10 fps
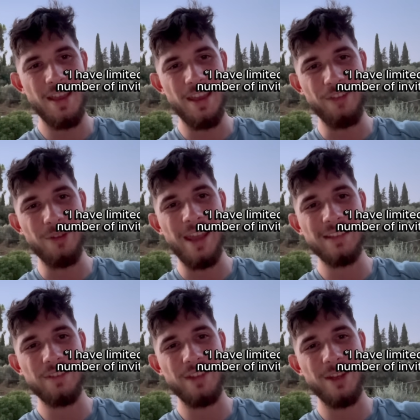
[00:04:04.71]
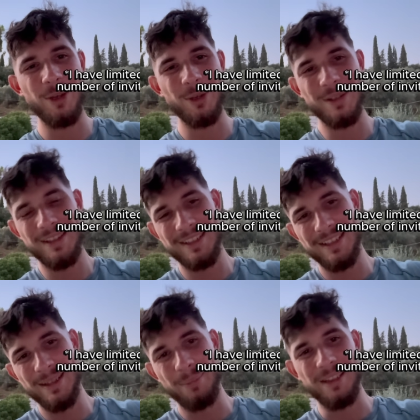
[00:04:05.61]
If you like the video,
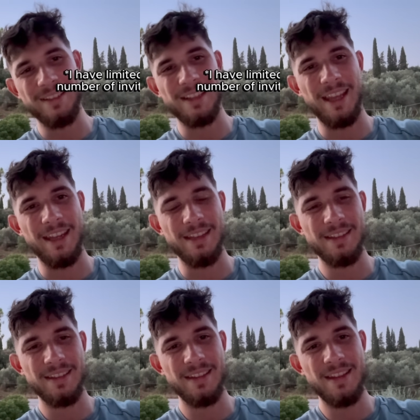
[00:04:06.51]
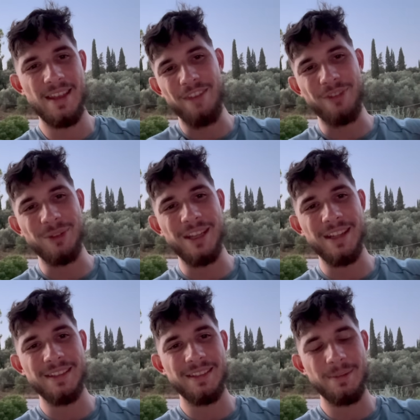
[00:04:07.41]
please like it if you
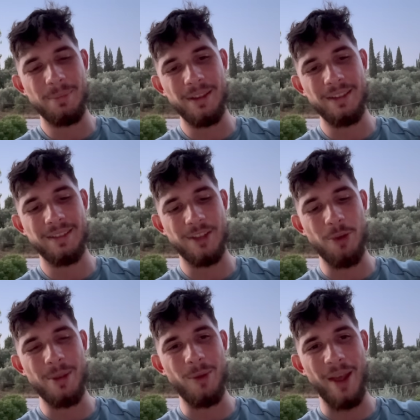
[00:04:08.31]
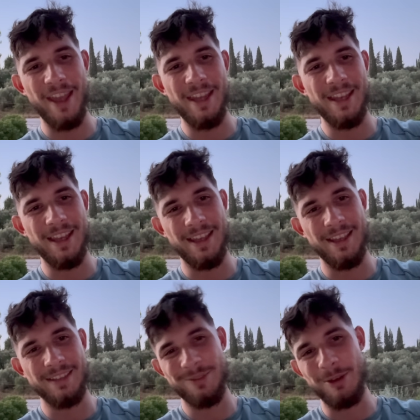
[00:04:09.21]
didn't, please tell me why
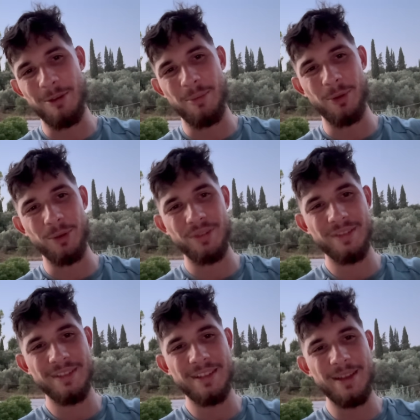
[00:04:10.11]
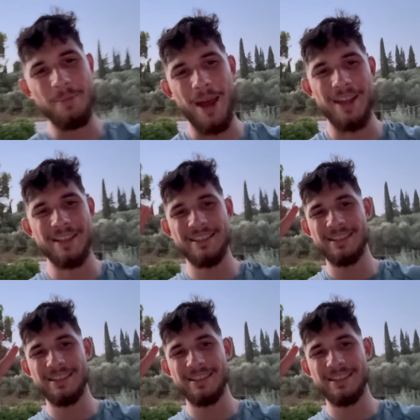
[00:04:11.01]
and we'll improve. Bye.